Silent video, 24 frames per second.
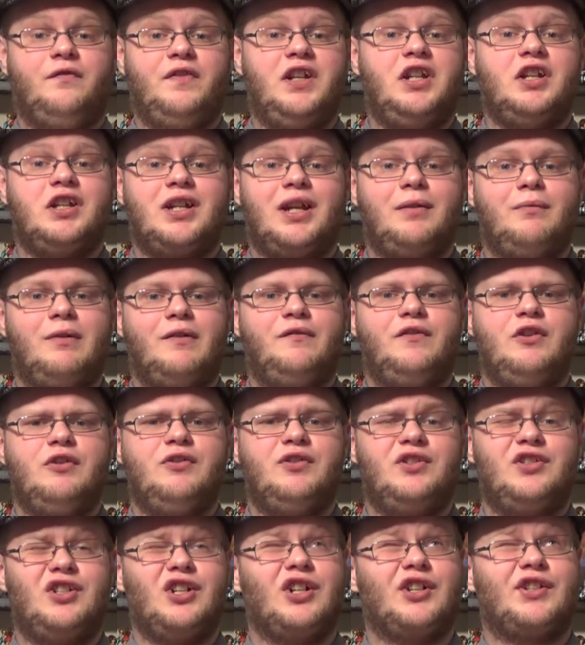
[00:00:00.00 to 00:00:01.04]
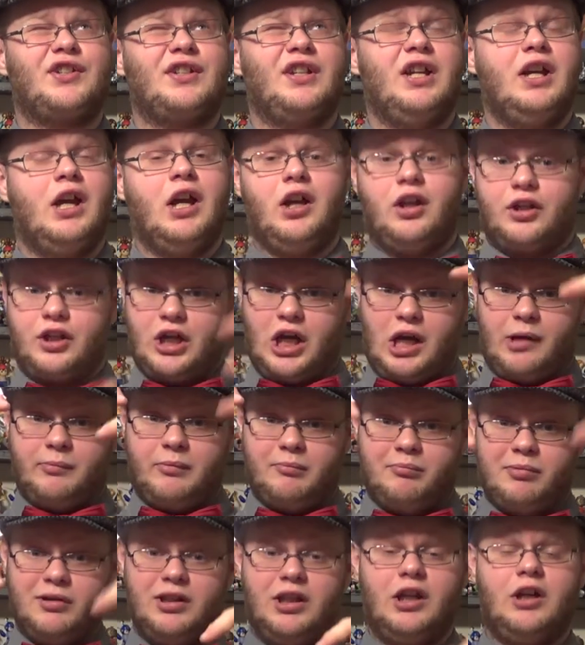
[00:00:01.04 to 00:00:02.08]
video game reviews, just
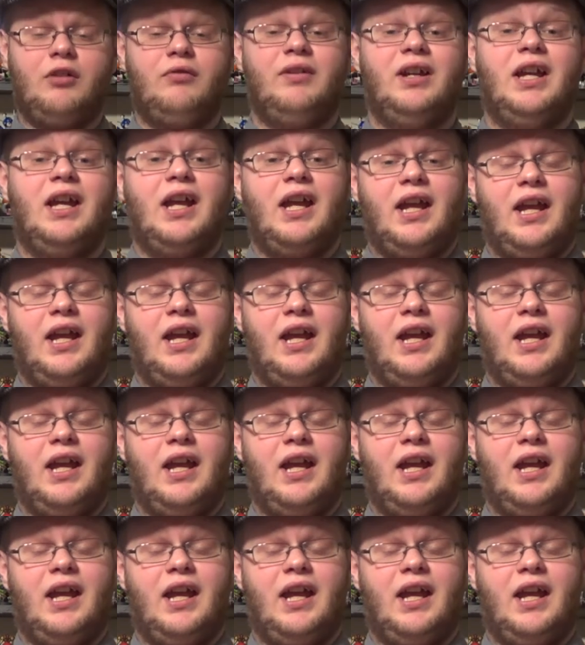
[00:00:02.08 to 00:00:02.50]
comment below.